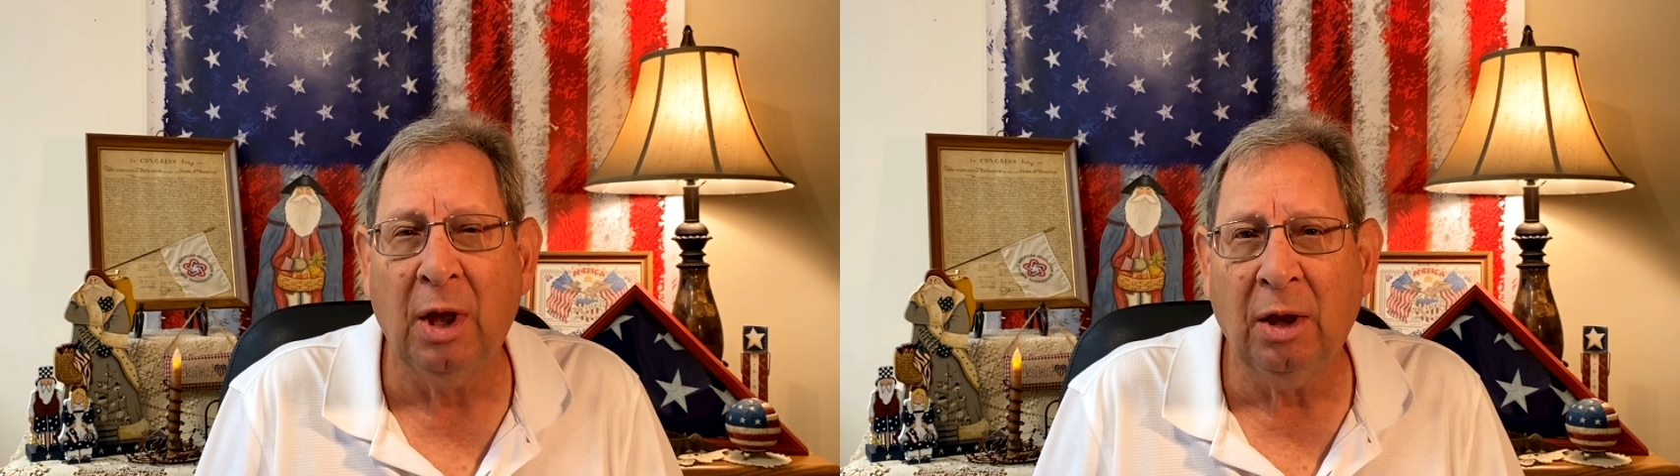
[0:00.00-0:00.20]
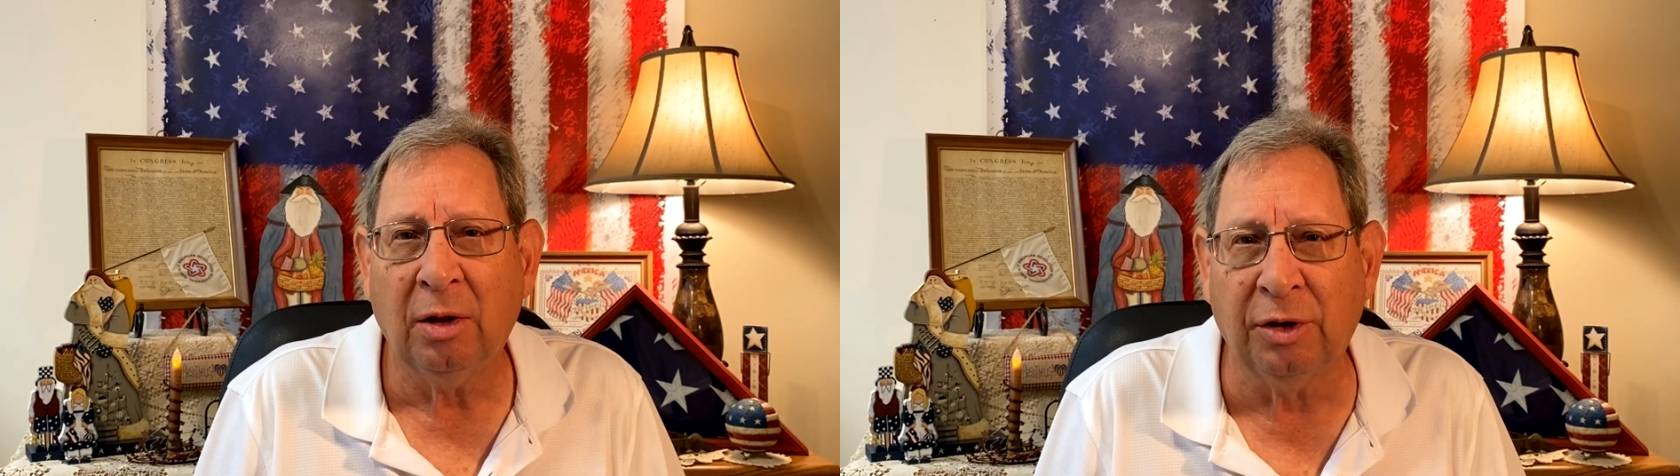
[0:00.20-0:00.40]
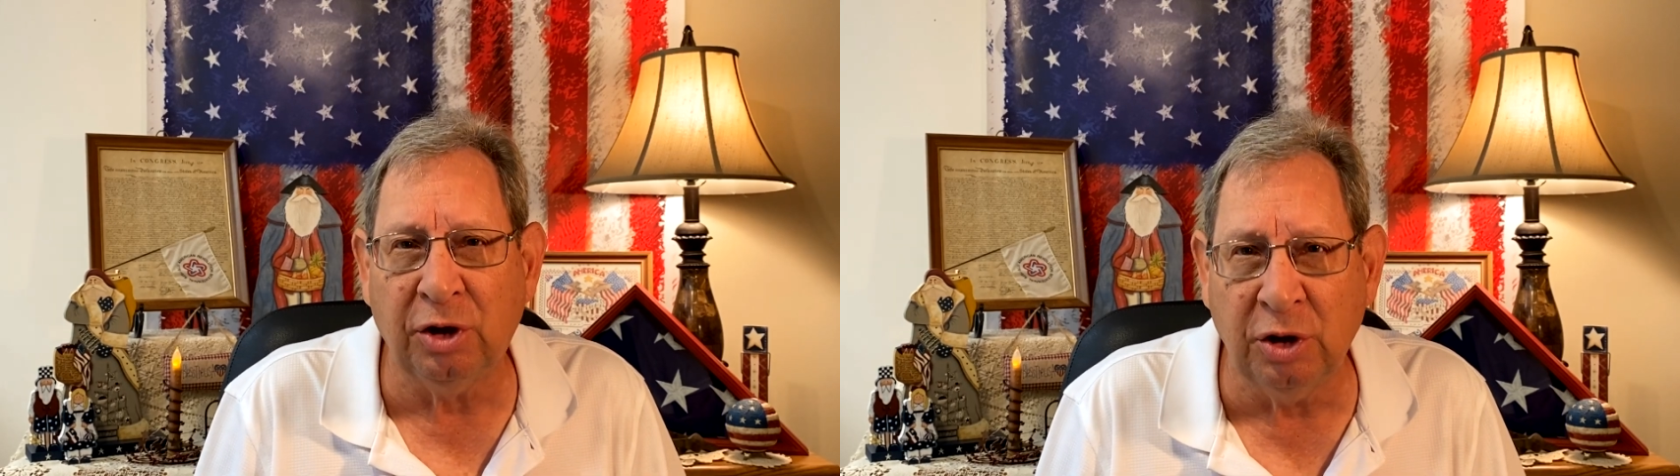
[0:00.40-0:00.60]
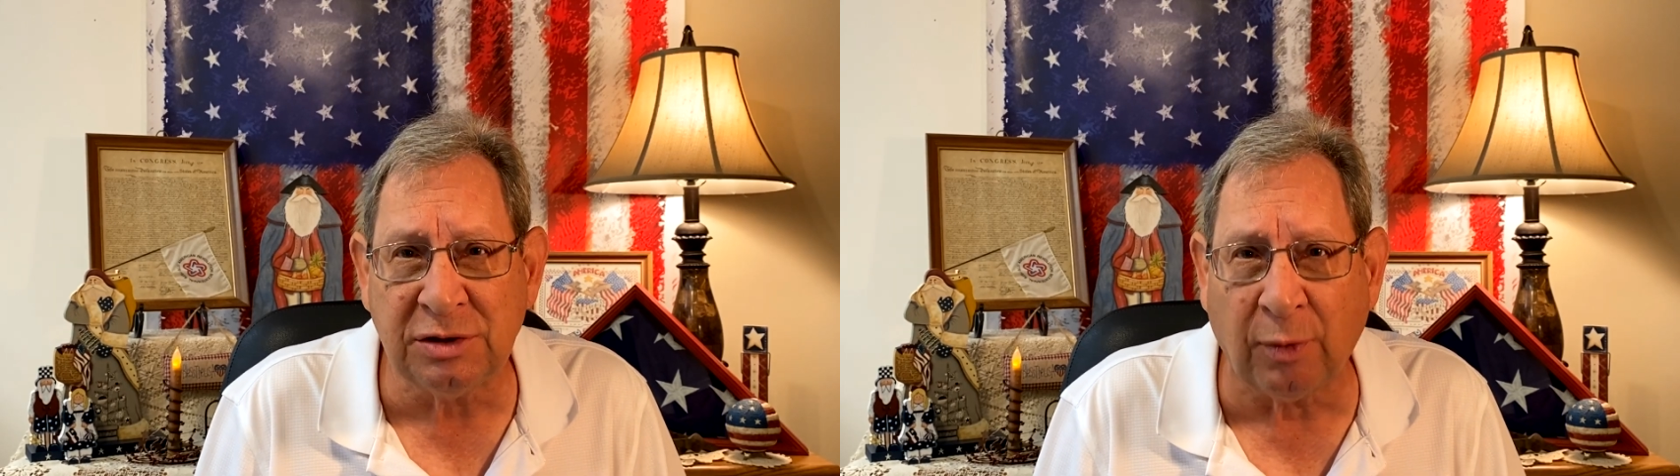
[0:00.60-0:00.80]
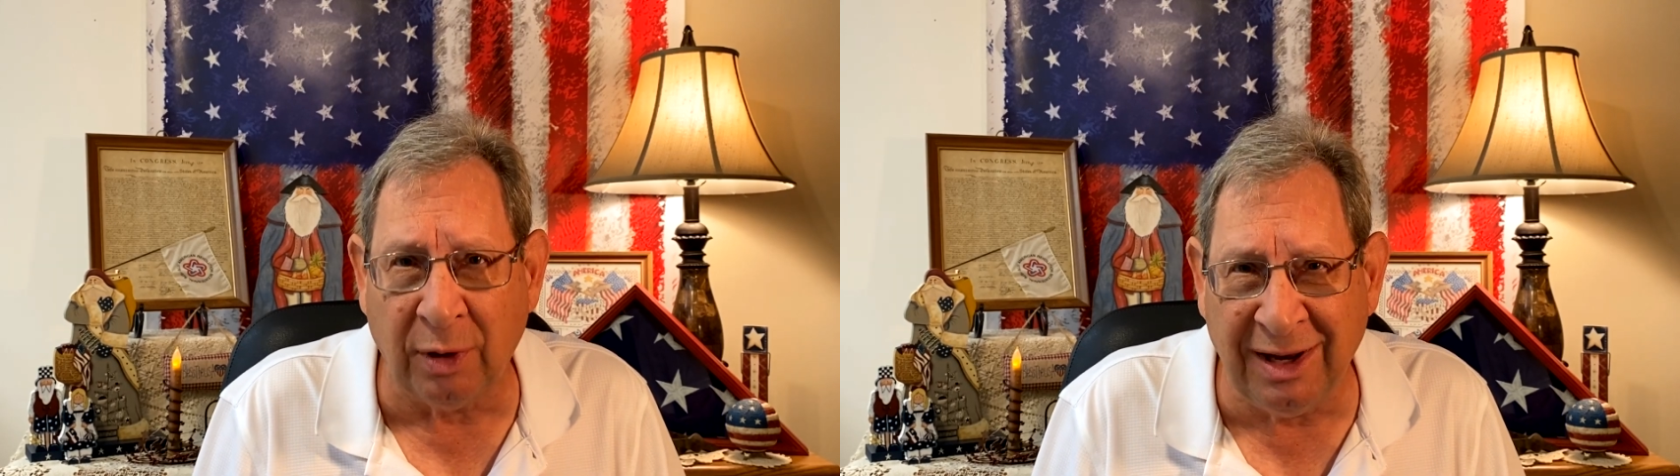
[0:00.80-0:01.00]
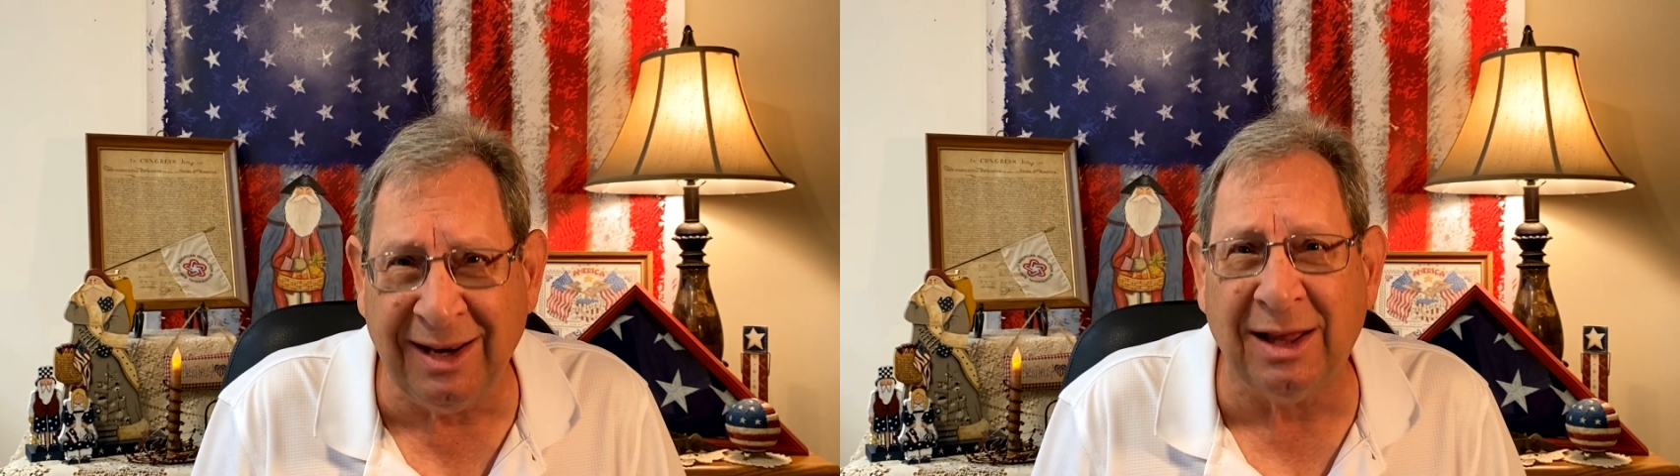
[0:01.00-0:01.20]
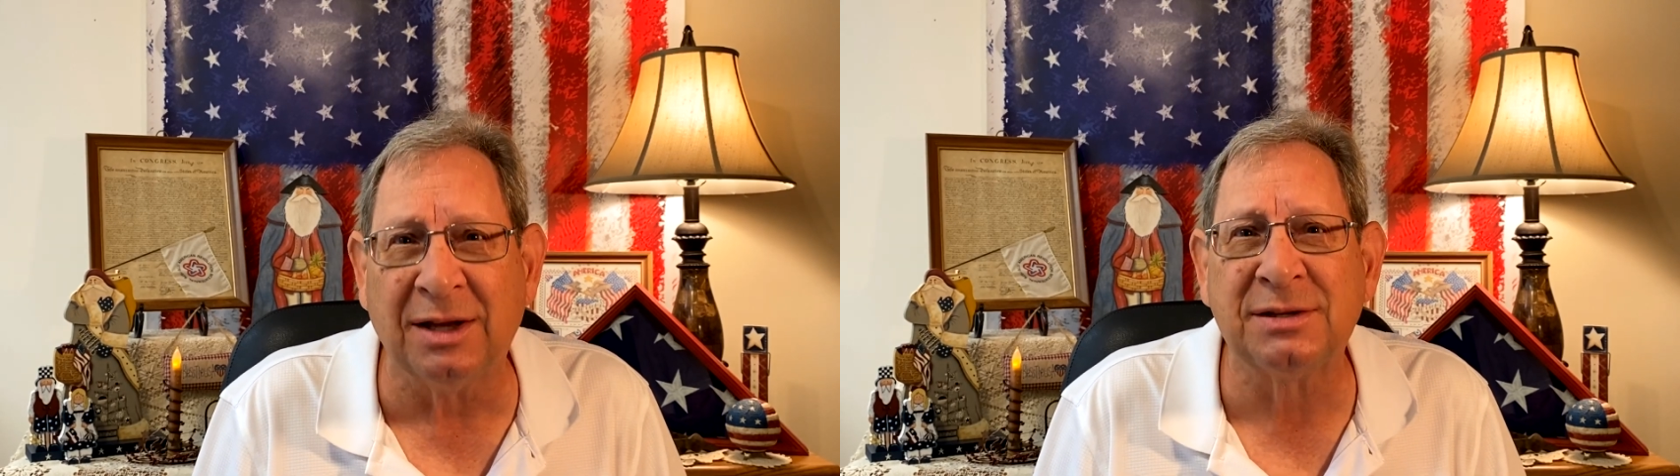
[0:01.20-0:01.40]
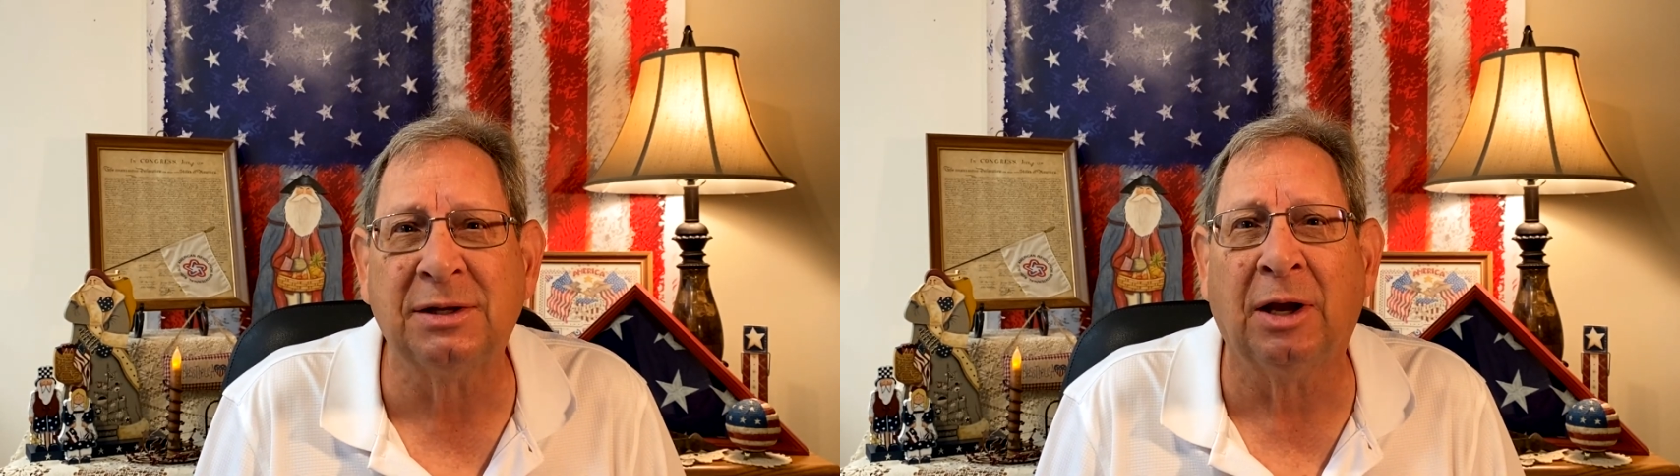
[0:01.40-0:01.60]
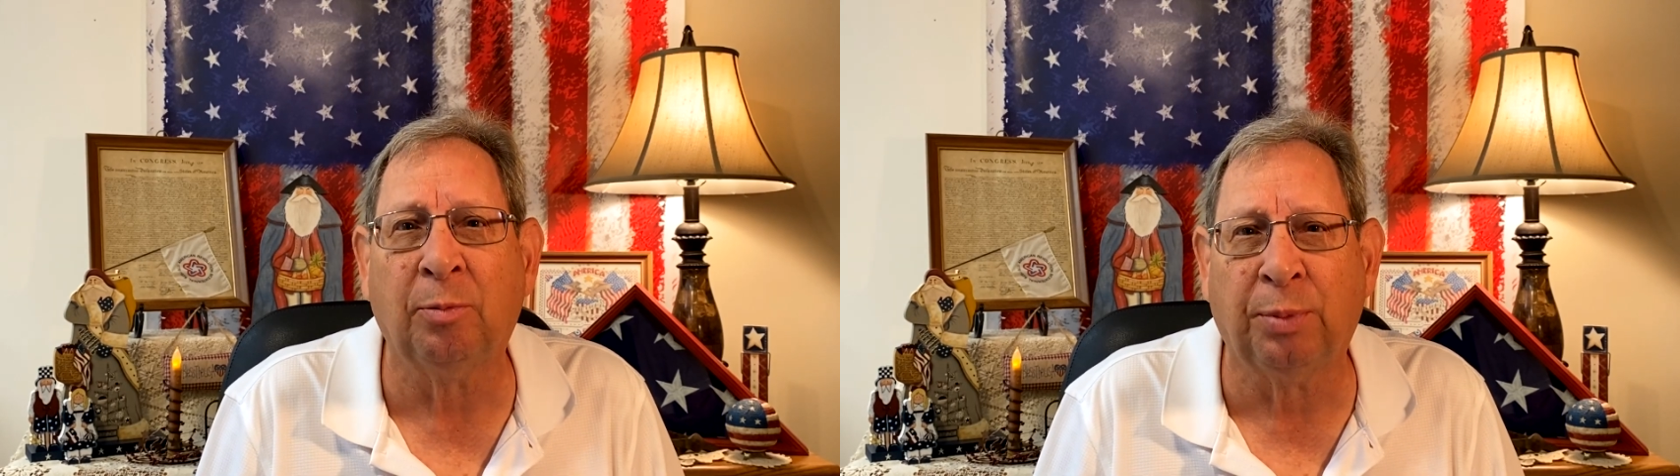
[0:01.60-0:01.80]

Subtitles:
The useful idiots that